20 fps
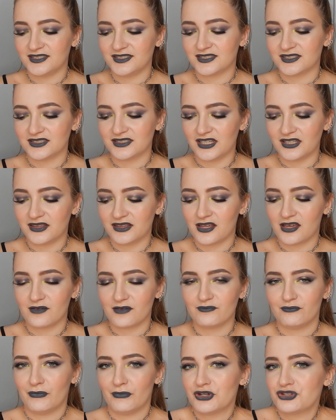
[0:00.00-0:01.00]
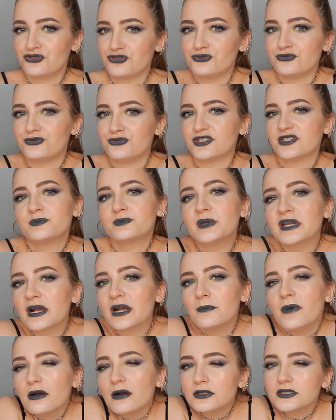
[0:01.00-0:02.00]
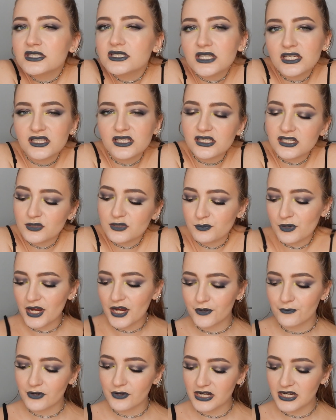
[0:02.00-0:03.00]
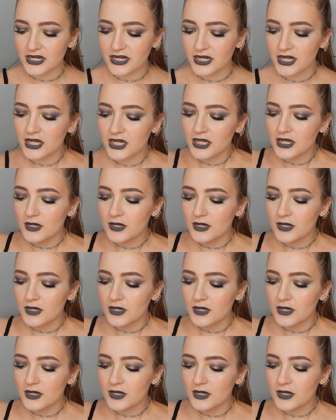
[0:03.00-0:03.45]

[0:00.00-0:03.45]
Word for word: There's nothing much to speak about the setting spray really,